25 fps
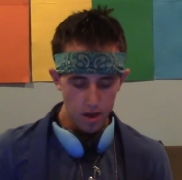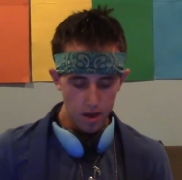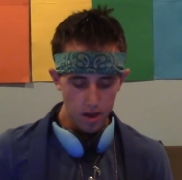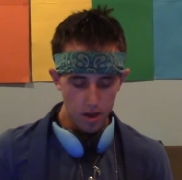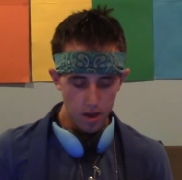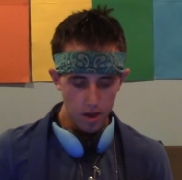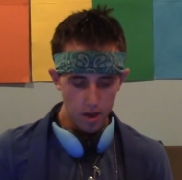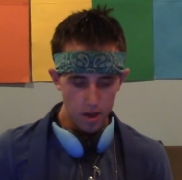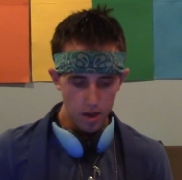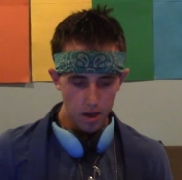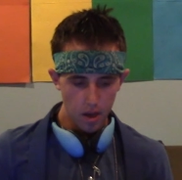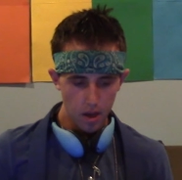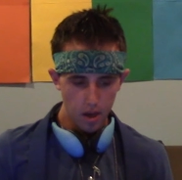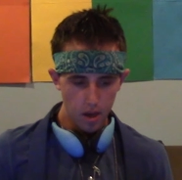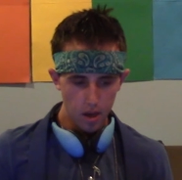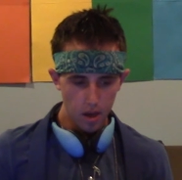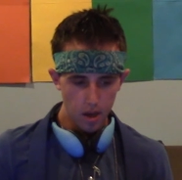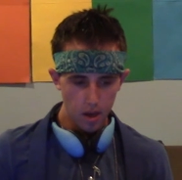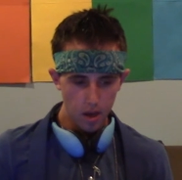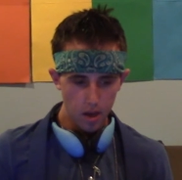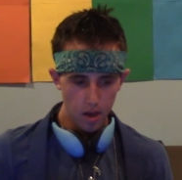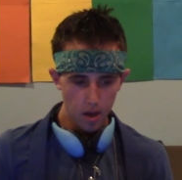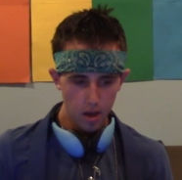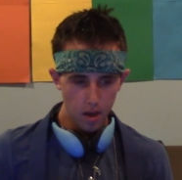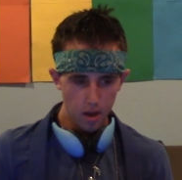
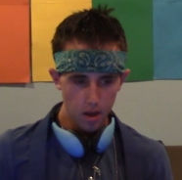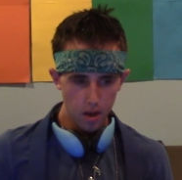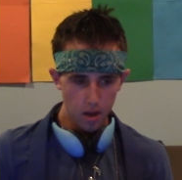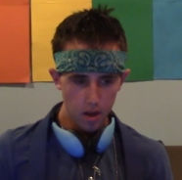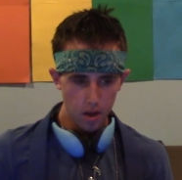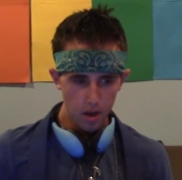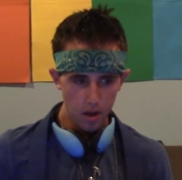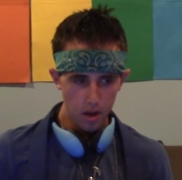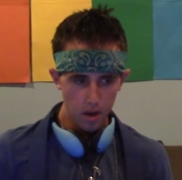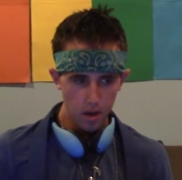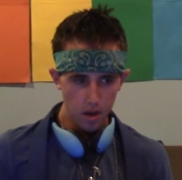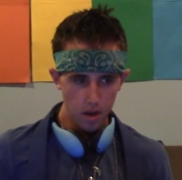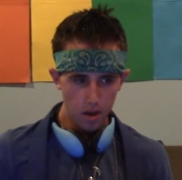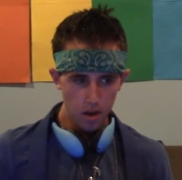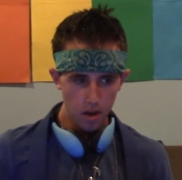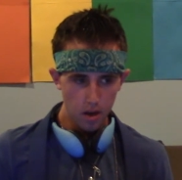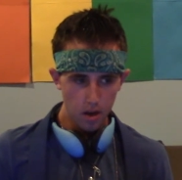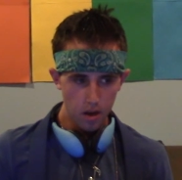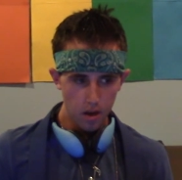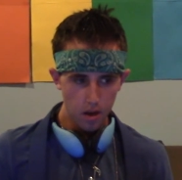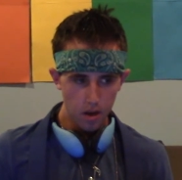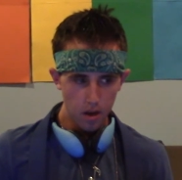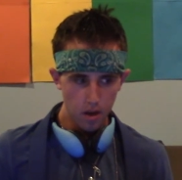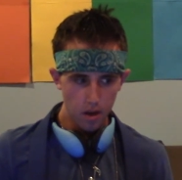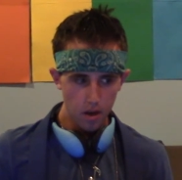
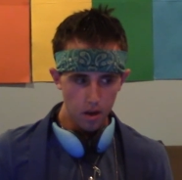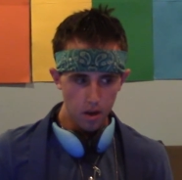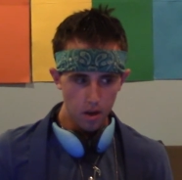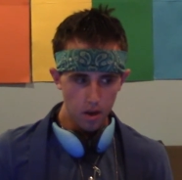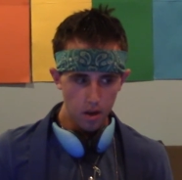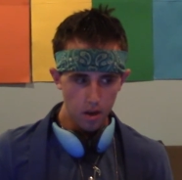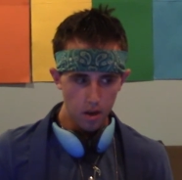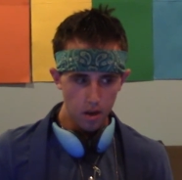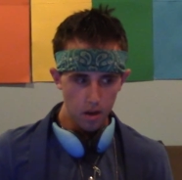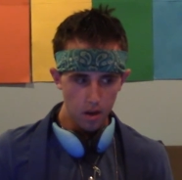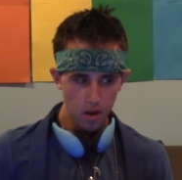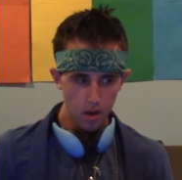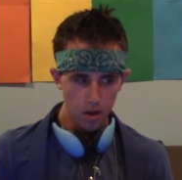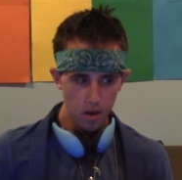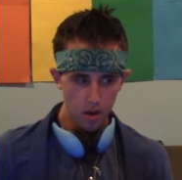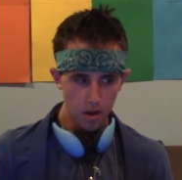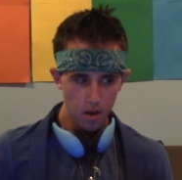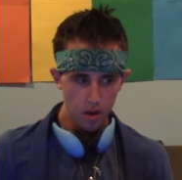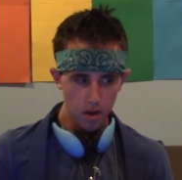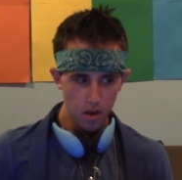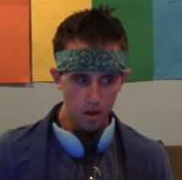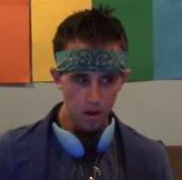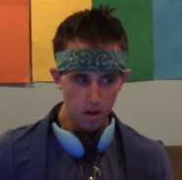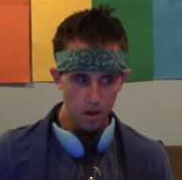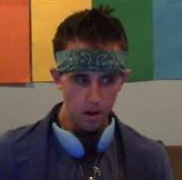
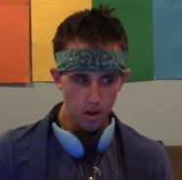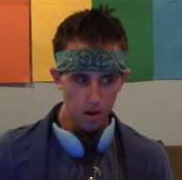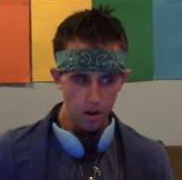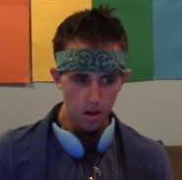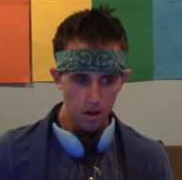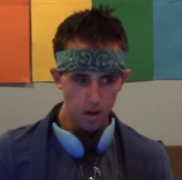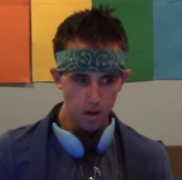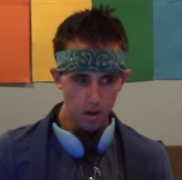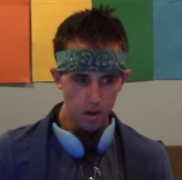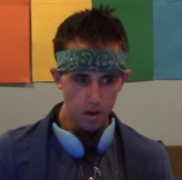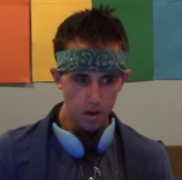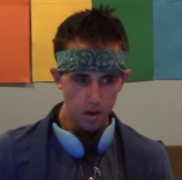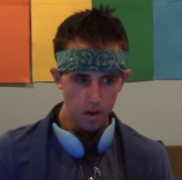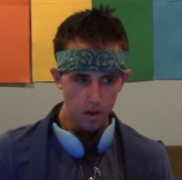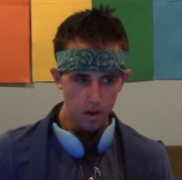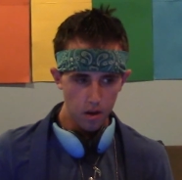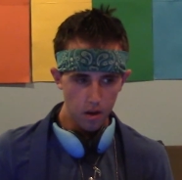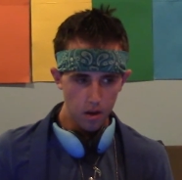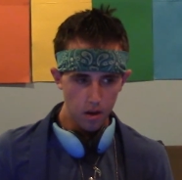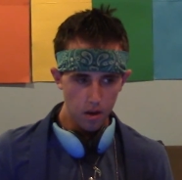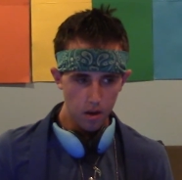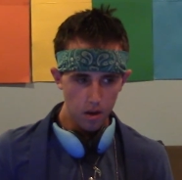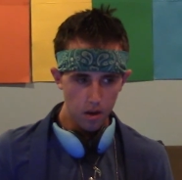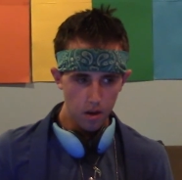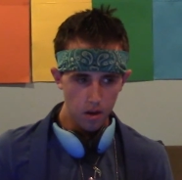
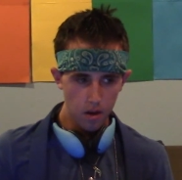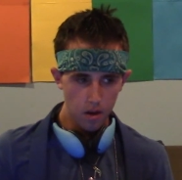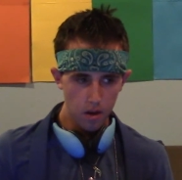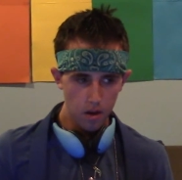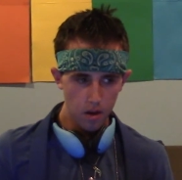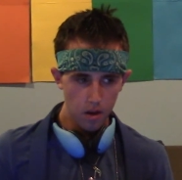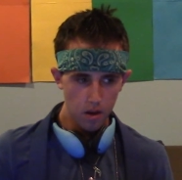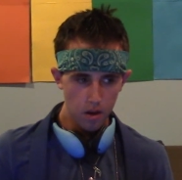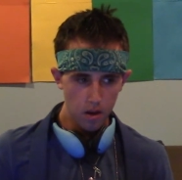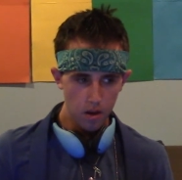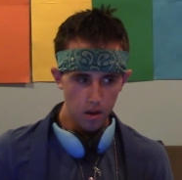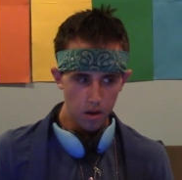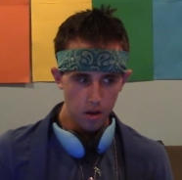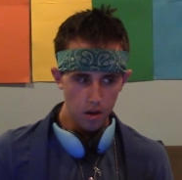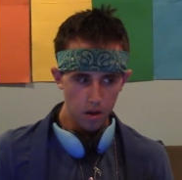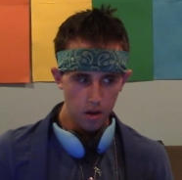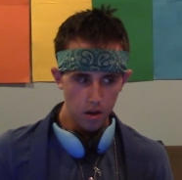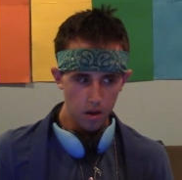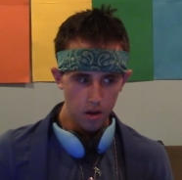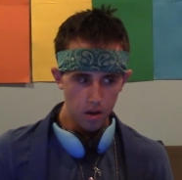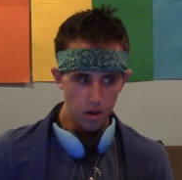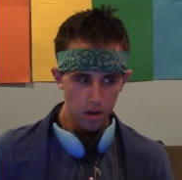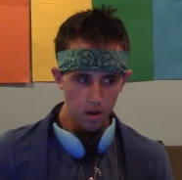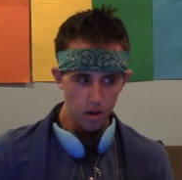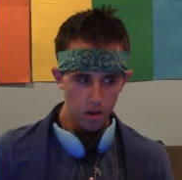
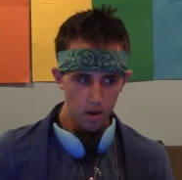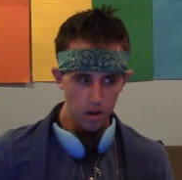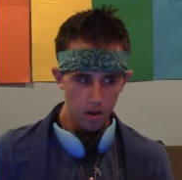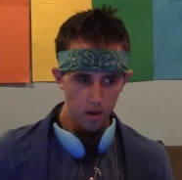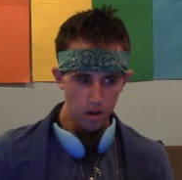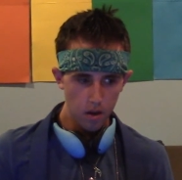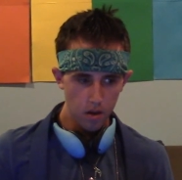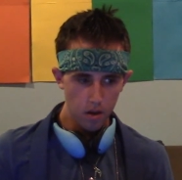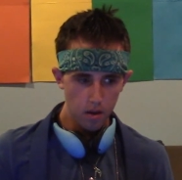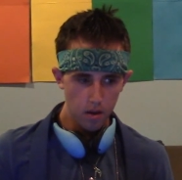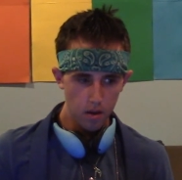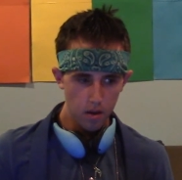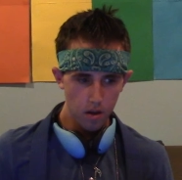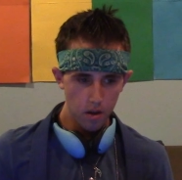Nobody speaks.